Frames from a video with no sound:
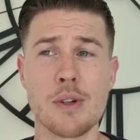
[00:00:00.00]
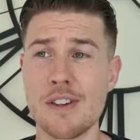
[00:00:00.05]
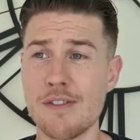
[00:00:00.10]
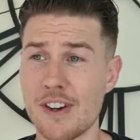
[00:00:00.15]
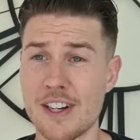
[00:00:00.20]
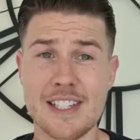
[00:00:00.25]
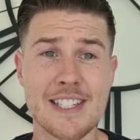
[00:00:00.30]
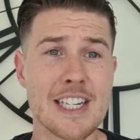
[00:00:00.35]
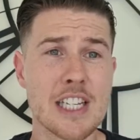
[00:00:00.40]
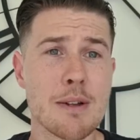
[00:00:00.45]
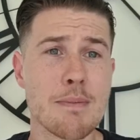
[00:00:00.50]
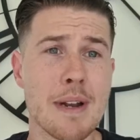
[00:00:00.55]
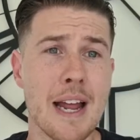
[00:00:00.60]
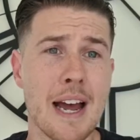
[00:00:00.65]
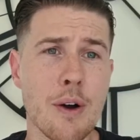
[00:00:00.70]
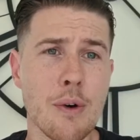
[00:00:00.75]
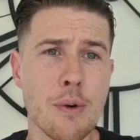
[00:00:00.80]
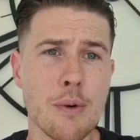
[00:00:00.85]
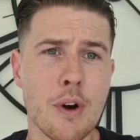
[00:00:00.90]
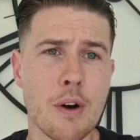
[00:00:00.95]
If I see them
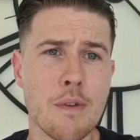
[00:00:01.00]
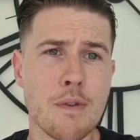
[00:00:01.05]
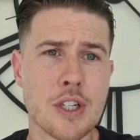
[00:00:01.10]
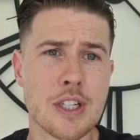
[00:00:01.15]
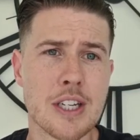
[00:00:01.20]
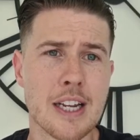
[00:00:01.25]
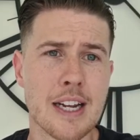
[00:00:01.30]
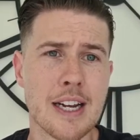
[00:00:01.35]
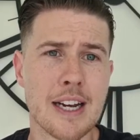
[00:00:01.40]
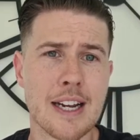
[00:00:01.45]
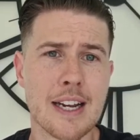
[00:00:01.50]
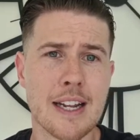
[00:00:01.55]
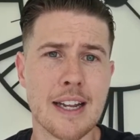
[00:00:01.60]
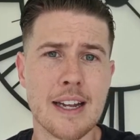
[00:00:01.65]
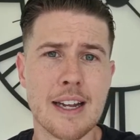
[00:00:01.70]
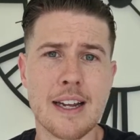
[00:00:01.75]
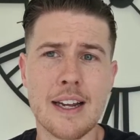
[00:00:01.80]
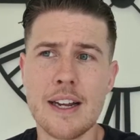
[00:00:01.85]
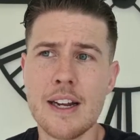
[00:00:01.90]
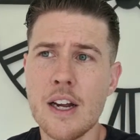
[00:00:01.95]
now, obviously
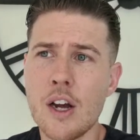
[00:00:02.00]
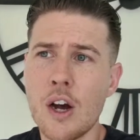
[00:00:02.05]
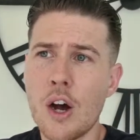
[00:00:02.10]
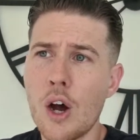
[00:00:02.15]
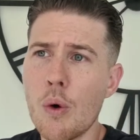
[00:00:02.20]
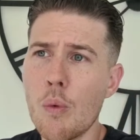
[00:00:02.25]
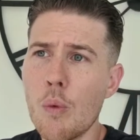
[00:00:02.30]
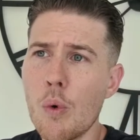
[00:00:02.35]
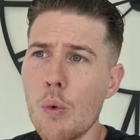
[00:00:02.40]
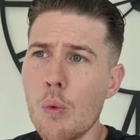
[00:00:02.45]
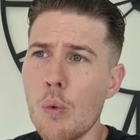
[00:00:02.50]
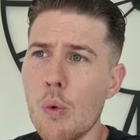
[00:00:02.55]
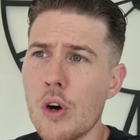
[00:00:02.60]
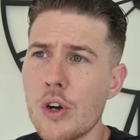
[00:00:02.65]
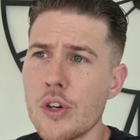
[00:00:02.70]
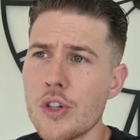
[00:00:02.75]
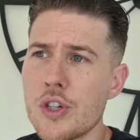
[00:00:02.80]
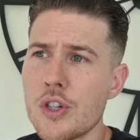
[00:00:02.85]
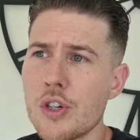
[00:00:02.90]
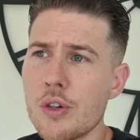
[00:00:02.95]
I will
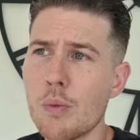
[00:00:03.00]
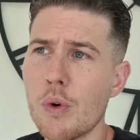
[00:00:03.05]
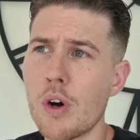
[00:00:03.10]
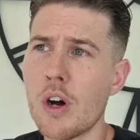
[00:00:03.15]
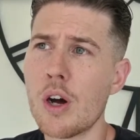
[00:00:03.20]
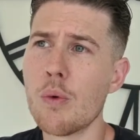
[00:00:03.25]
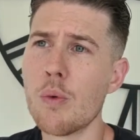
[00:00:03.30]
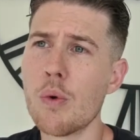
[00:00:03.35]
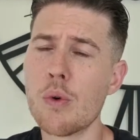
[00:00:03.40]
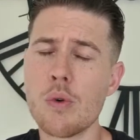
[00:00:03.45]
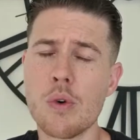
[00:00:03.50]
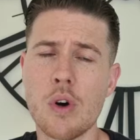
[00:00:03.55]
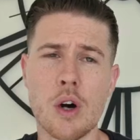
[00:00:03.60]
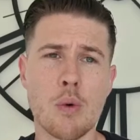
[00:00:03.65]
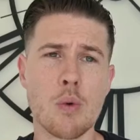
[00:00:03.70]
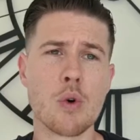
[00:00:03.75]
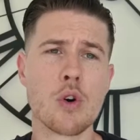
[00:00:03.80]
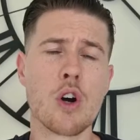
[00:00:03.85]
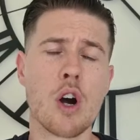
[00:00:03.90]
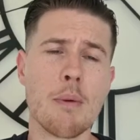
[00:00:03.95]
watch. I
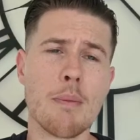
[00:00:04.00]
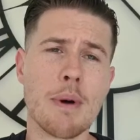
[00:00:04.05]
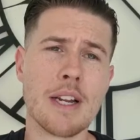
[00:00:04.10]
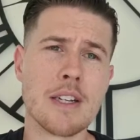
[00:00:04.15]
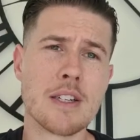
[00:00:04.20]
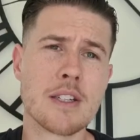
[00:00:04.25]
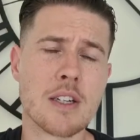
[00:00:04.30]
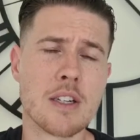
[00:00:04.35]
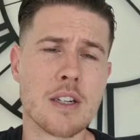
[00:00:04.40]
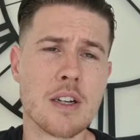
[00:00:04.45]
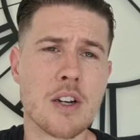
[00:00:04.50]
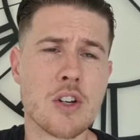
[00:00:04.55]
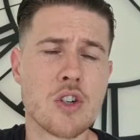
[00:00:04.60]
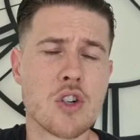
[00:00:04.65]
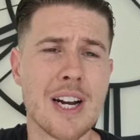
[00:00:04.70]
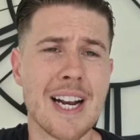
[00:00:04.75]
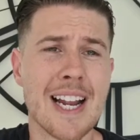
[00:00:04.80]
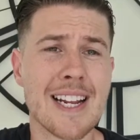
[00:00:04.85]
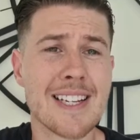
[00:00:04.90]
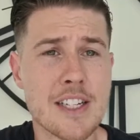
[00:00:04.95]
will comment and try
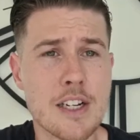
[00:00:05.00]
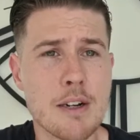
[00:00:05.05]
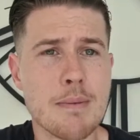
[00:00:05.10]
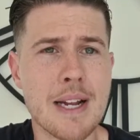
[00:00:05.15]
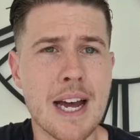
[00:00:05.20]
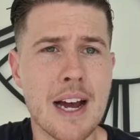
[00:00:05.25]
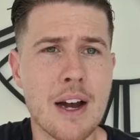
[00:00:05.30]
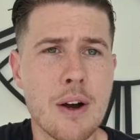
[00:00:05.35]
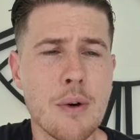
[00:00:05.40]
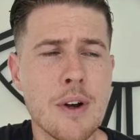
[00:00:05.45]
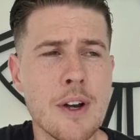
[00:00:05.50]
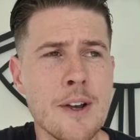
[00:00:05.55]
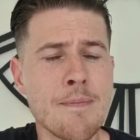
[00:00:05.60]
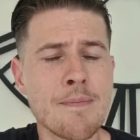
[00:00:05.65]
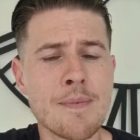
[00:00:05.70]
and answer them now.